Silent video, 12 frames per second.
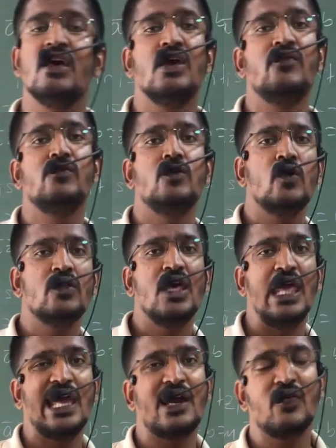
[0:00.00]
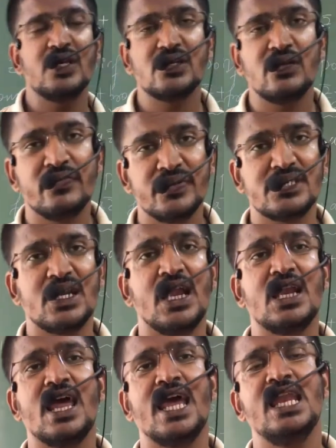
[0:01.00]
if you know the equation of a
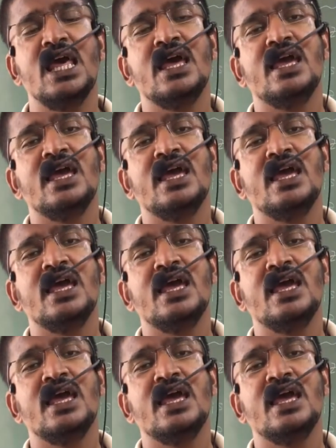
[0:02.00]
straight line